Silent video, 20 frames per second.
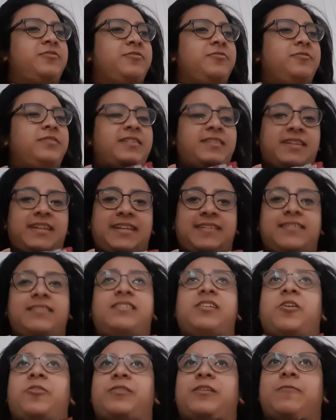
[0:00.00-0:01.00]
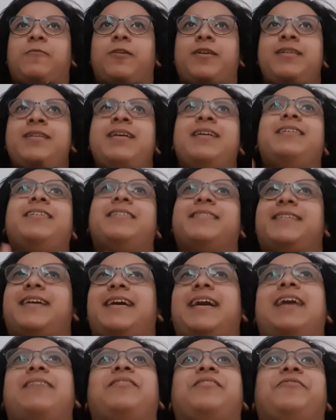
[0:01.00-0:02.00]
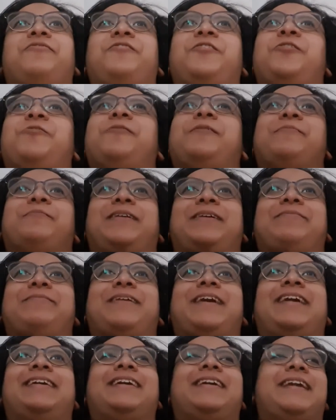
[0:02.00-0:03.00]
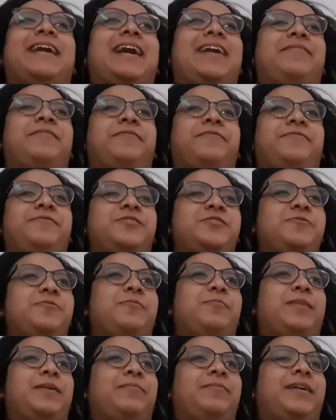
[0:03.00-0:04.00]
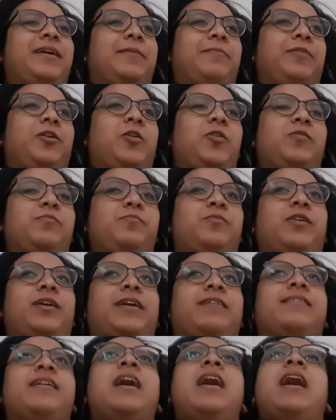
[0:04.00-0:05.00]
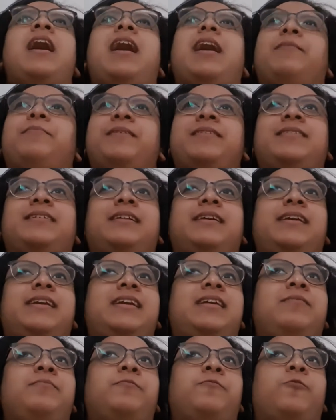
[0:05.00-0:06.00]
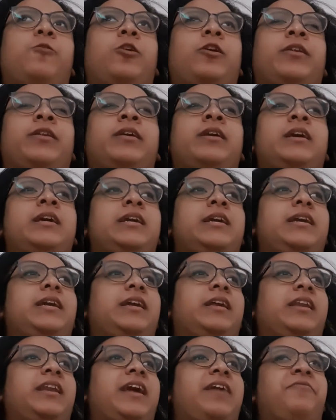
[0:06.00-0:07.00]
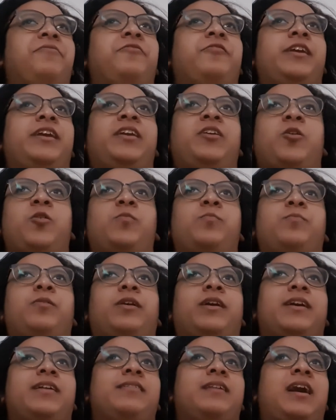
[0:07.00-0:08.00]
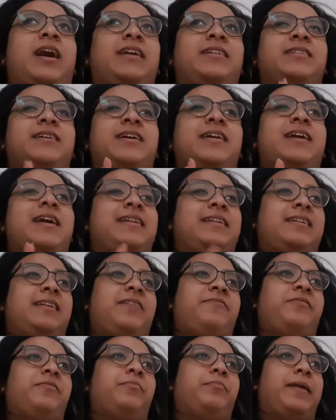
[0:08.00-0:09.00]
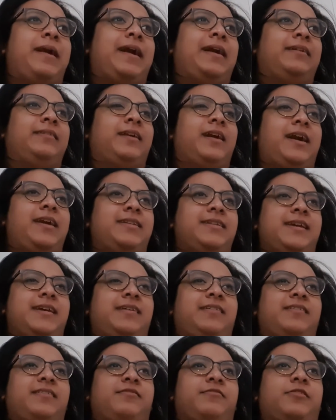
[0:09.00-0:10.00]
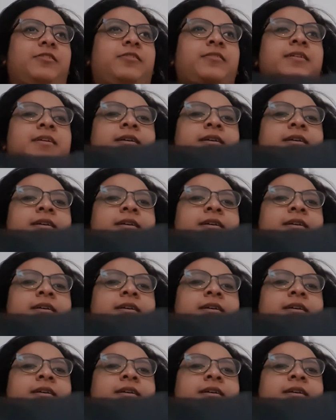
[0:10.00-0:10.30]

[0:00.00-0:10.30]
This isn't the only one because I have a few in my bag, and I have two in my coat pockets. I basically keep one in every coat pocket that I take and in every bag that I take as well.